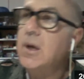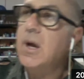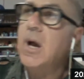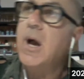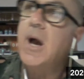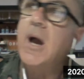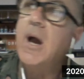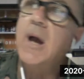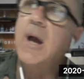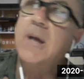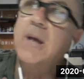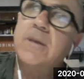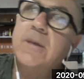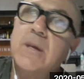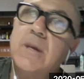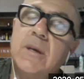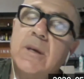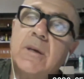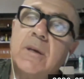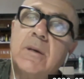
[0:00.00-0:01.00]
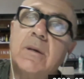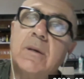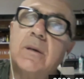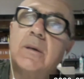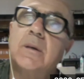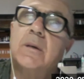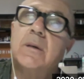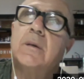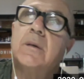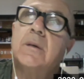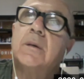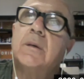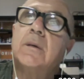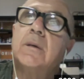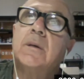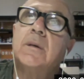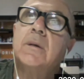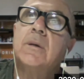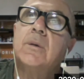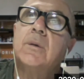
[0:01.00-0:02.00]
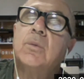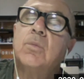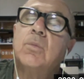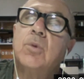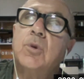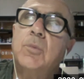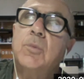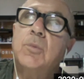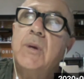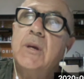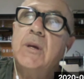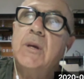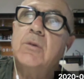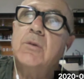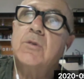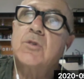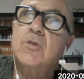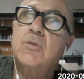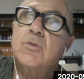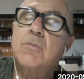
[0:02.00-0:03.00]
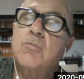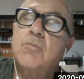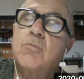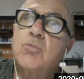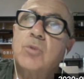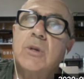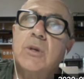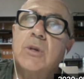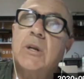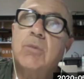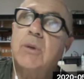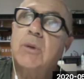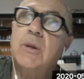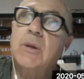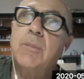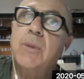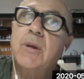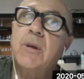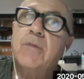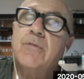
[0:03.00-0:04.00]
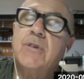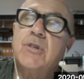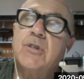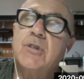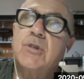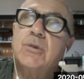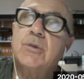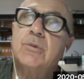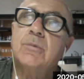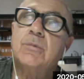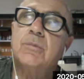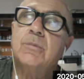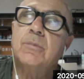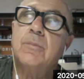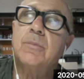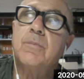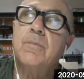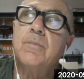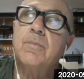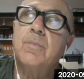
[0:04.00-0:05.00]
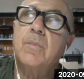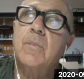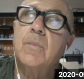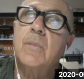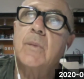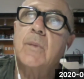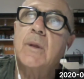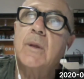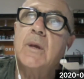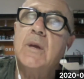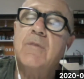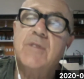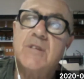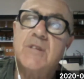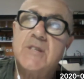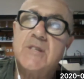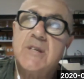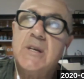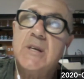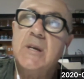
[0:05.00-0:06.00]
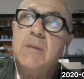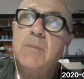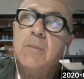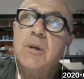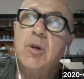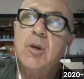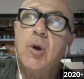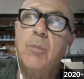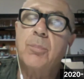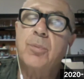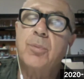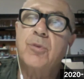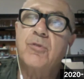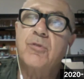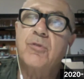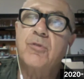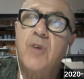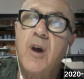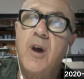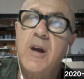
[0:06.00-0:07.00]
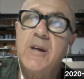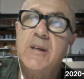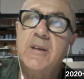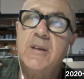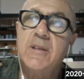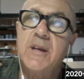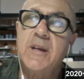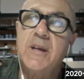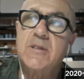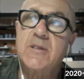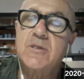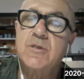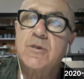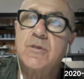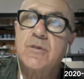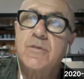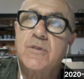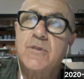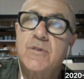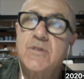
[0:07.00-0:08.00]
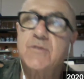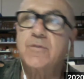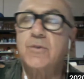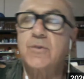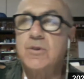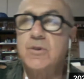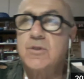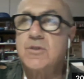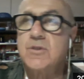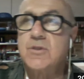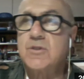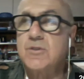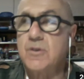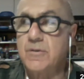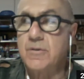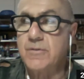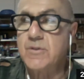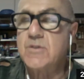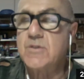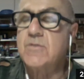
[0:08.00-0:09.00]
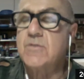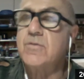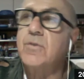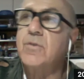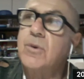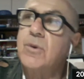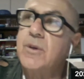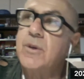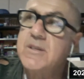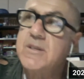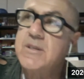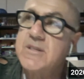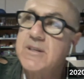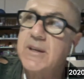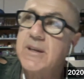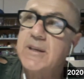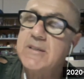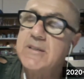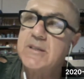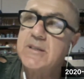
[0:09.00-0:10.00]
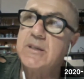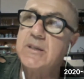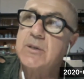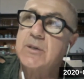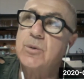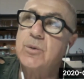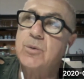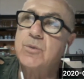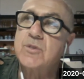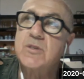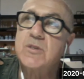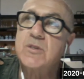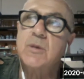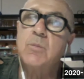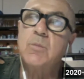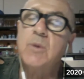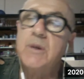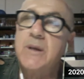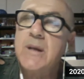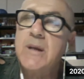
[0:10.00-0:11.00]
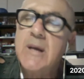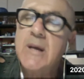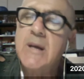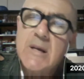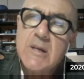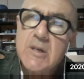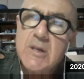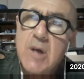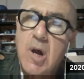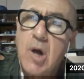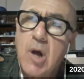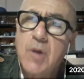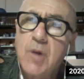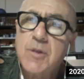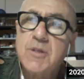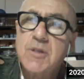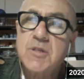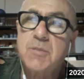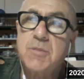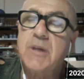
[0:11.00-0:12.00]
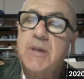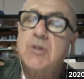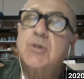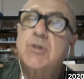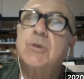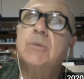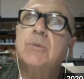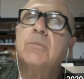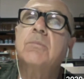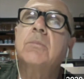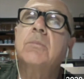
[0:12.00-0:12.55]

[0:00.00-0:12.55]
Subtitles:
I think would be really, really beneficial. if the team are not providing that service for a dyslexic or someone on the spectrum,